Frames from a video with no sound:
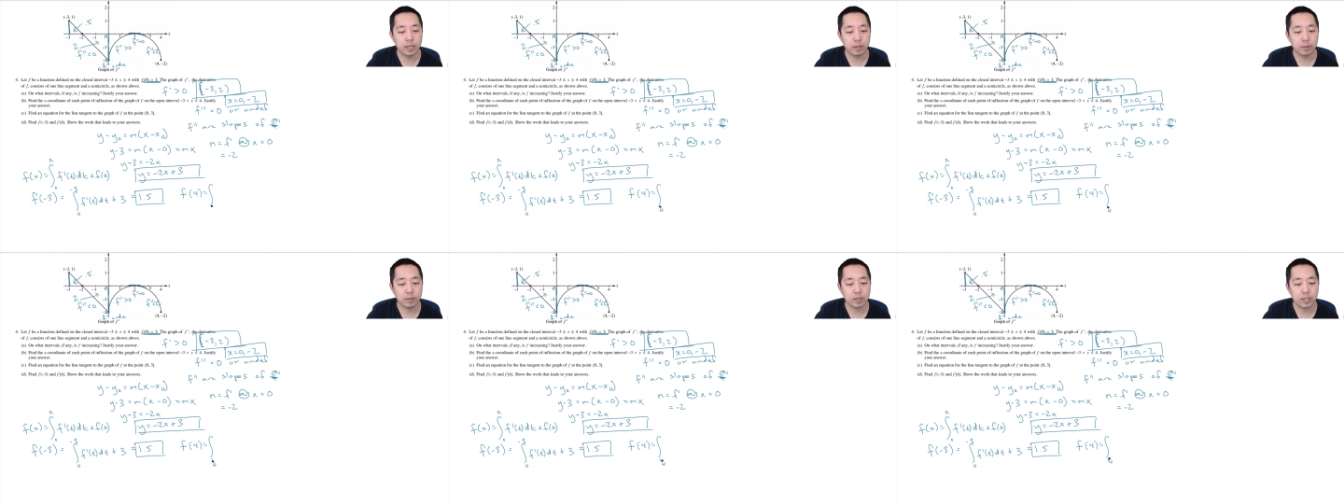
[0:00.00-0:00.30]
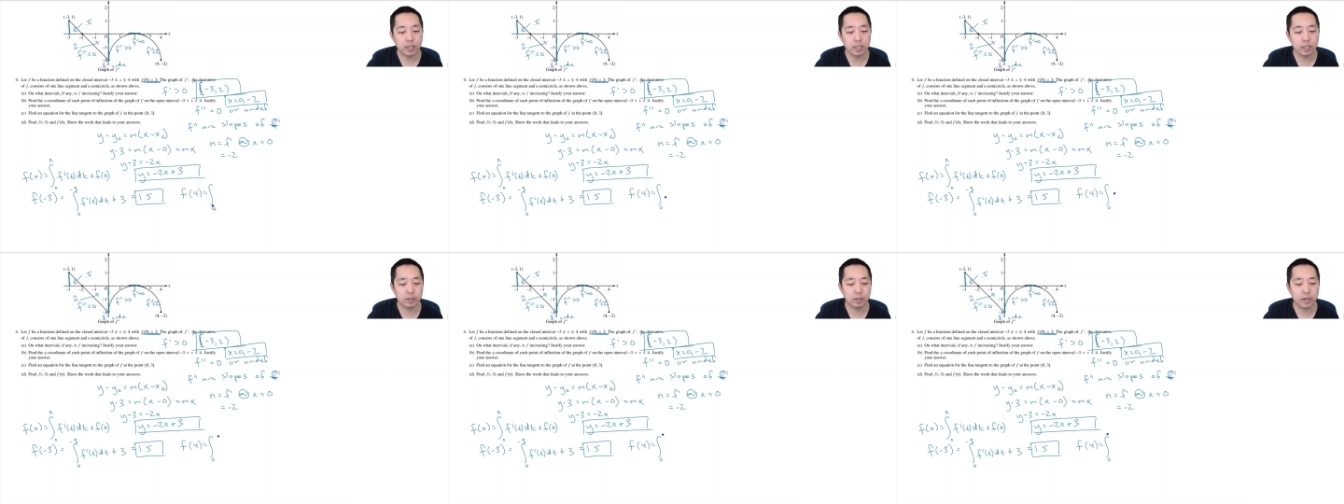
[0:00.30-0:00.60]
I'm going
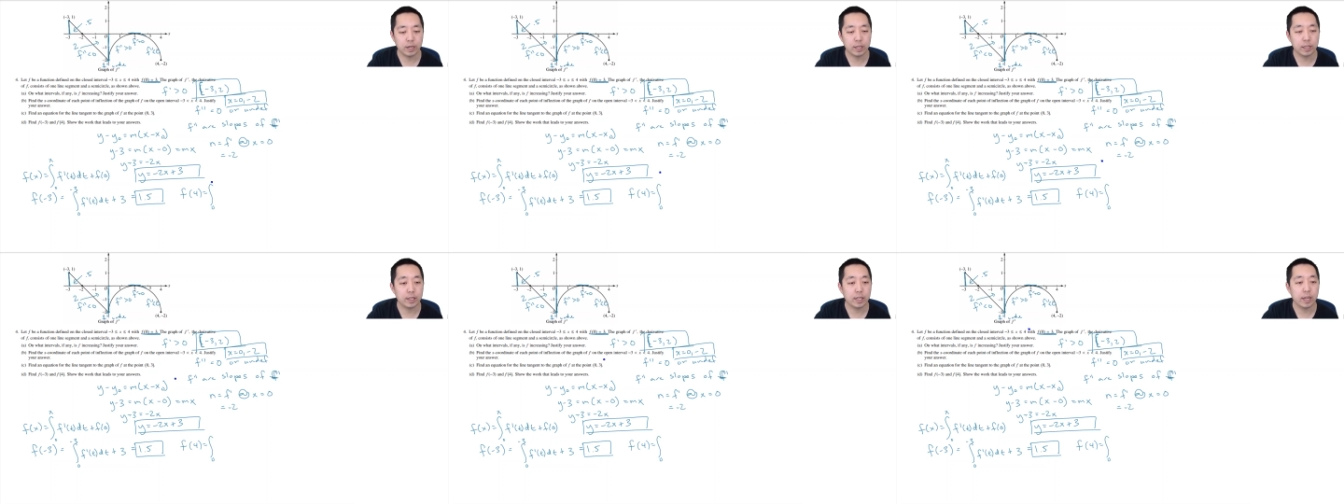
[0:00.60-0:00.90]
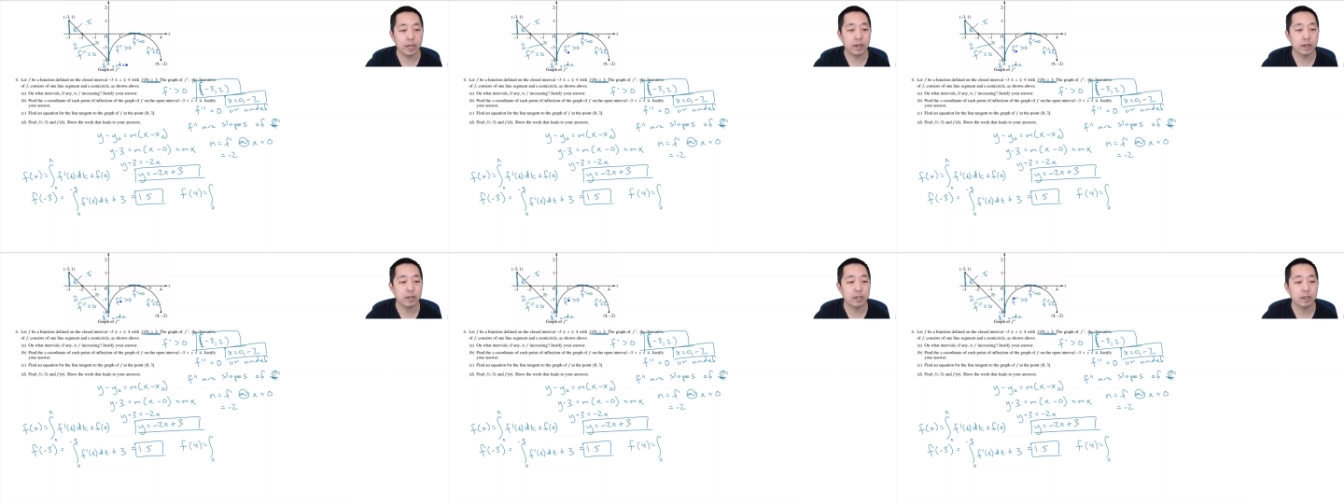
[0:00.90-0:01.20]
to integrate
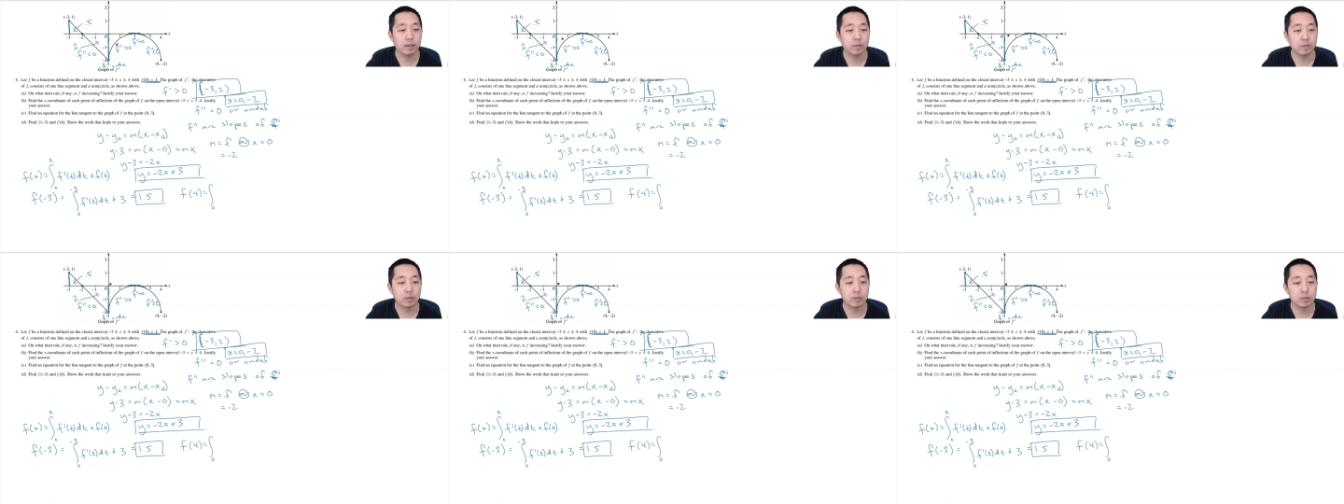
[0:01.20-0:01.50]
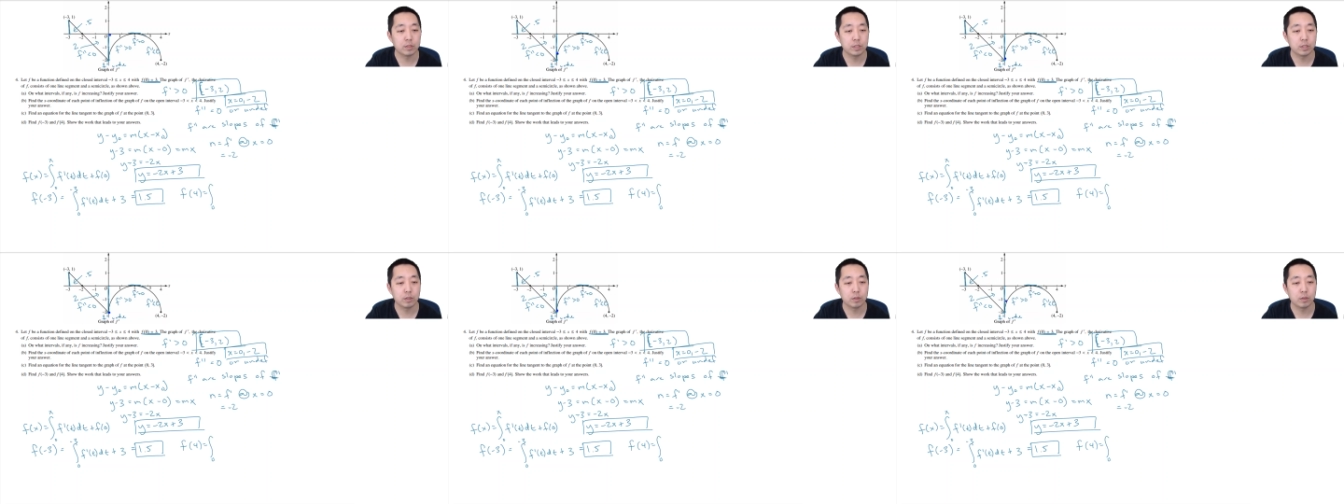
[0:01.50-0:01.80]
the area from
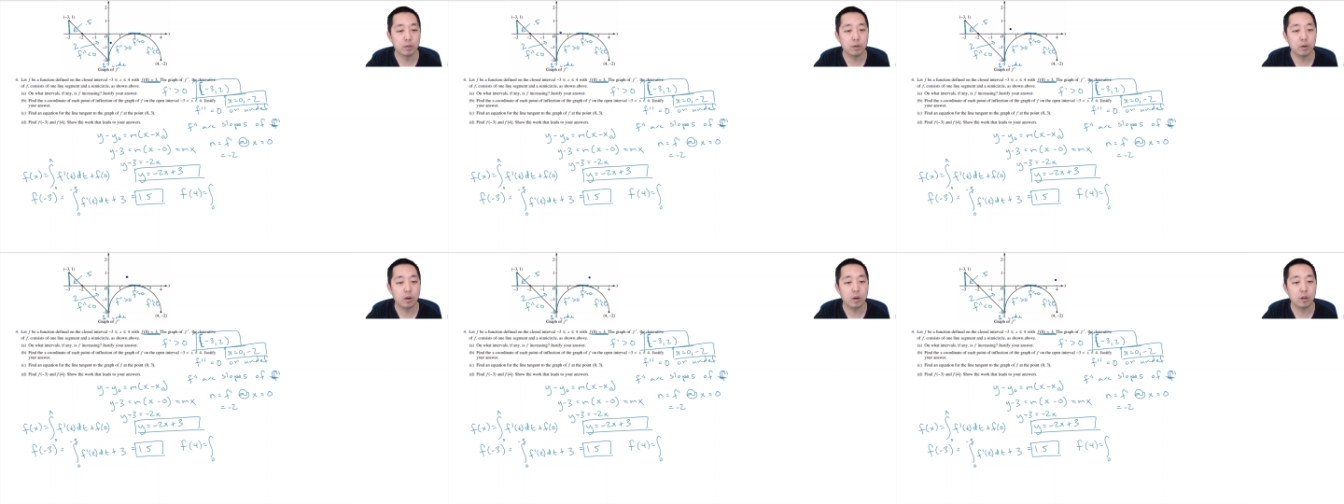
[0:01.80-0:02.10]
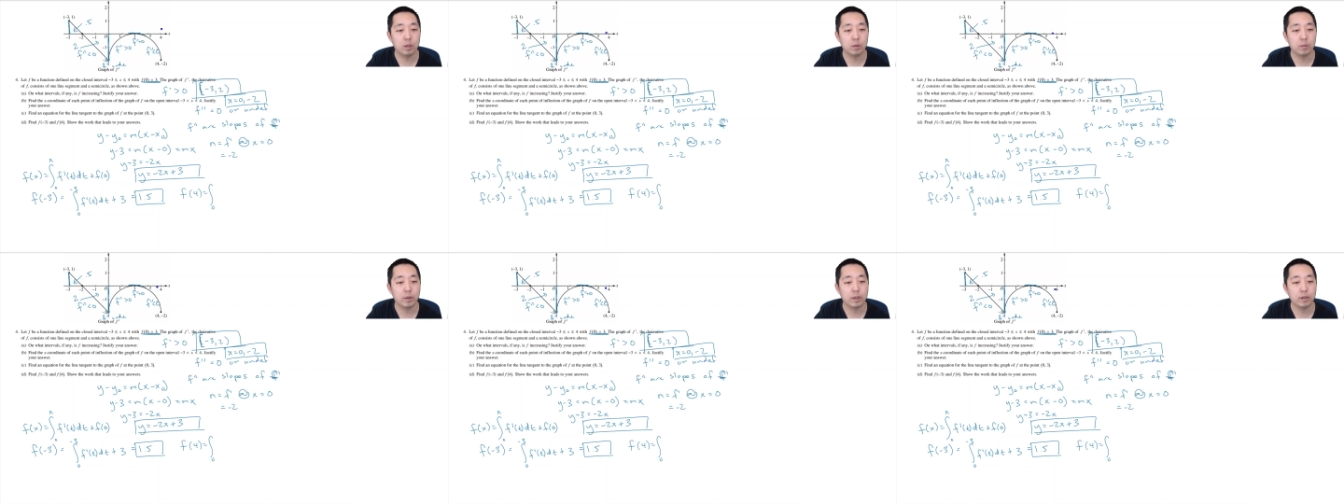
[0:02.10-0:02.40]
0
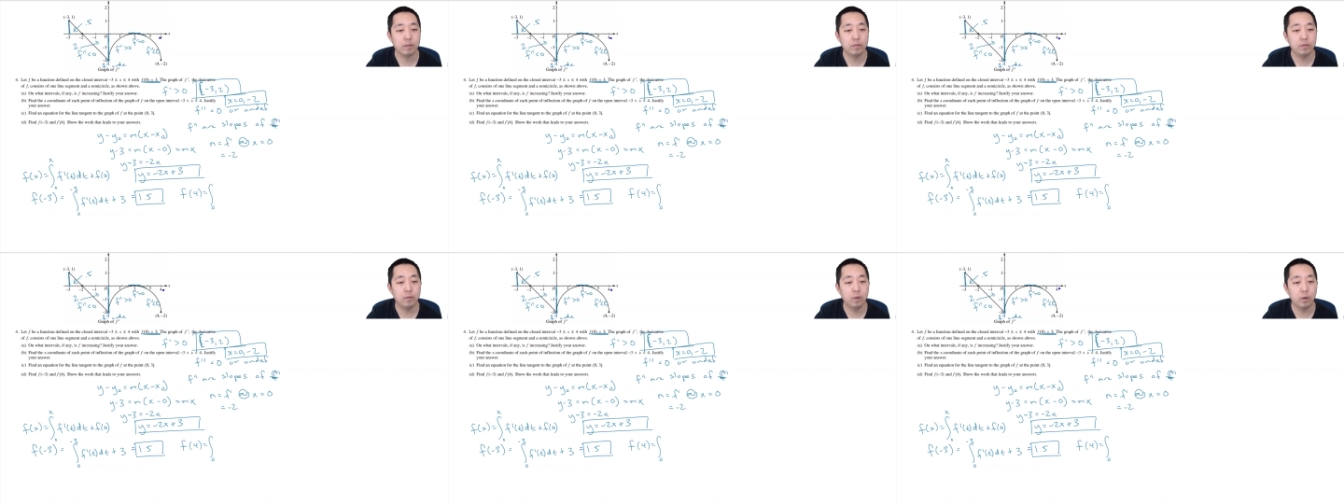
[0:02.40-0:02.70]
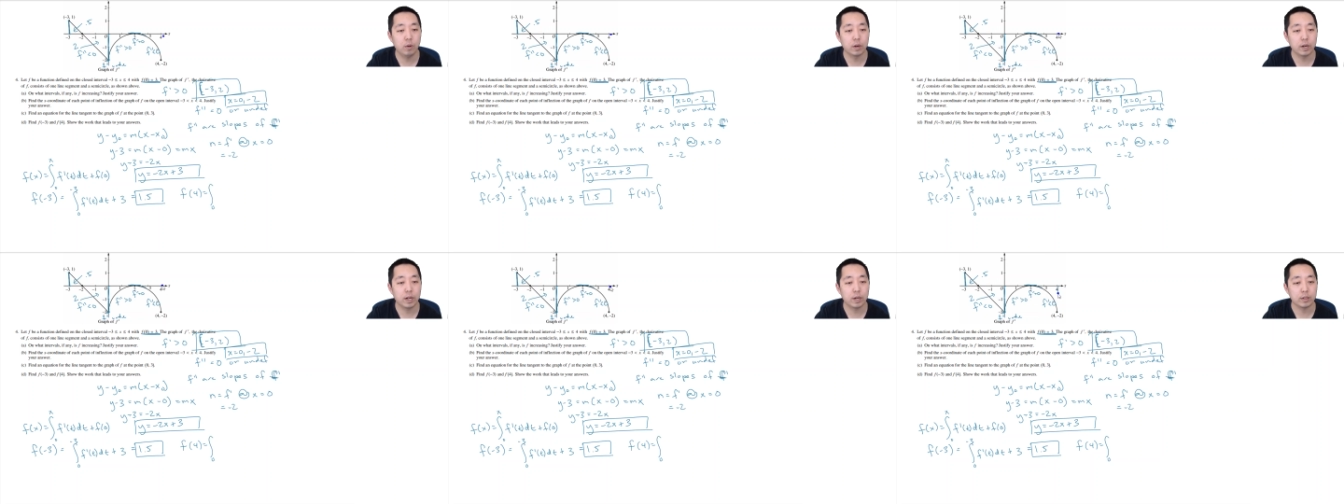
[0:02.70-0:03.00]
all the way to
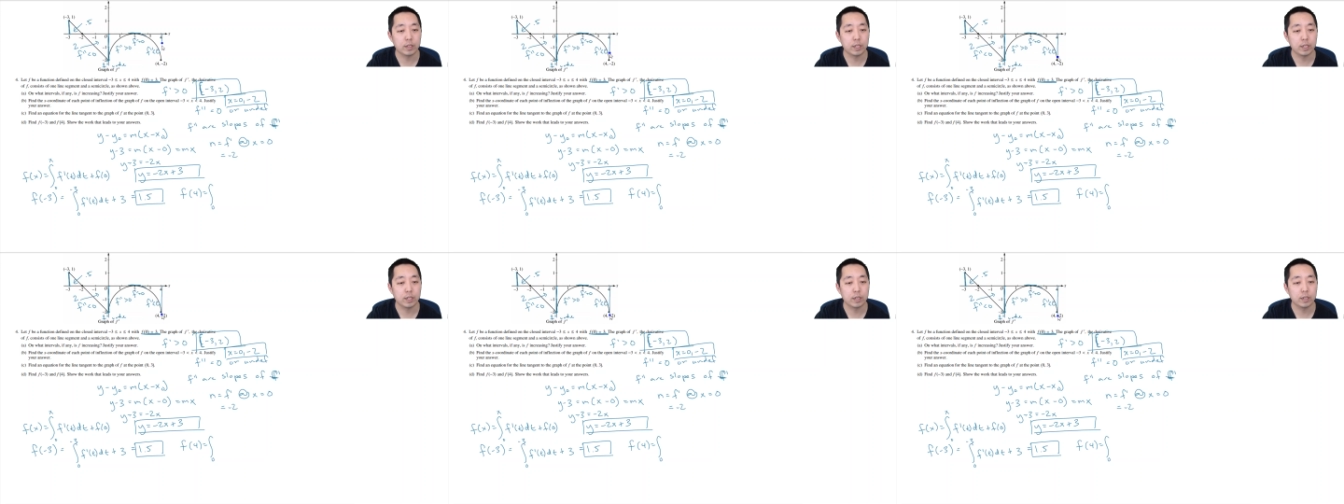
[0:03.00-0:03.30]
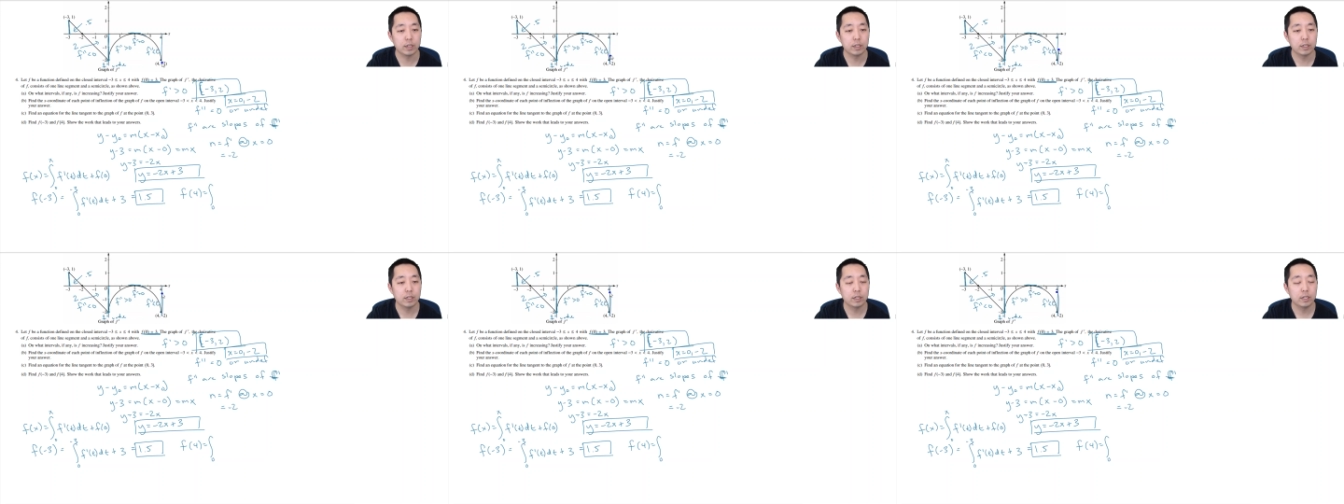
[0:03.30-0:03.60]
4 out
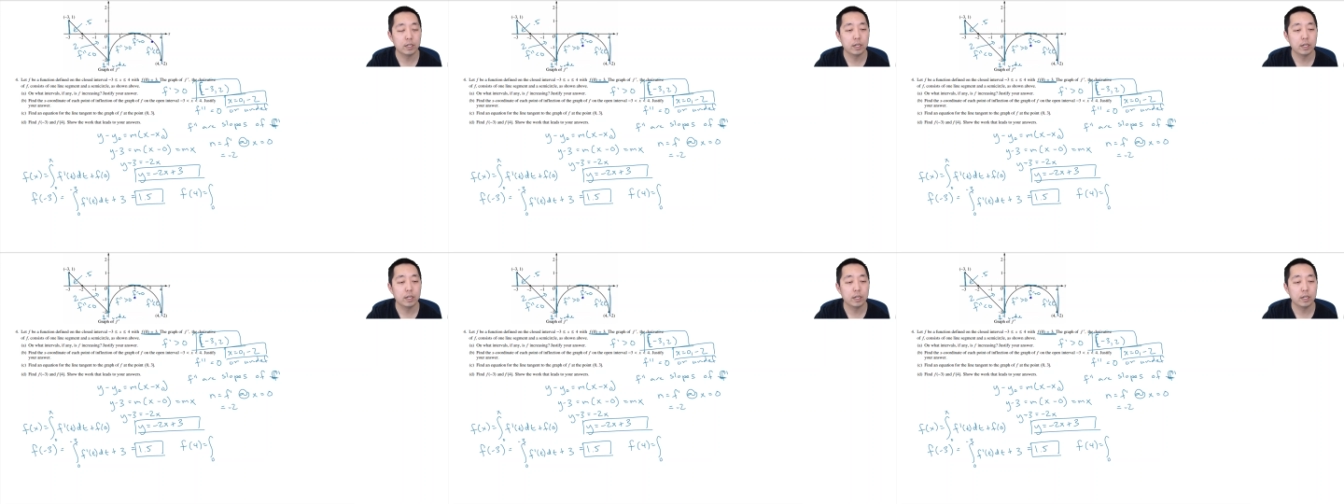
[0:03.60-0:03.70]
here.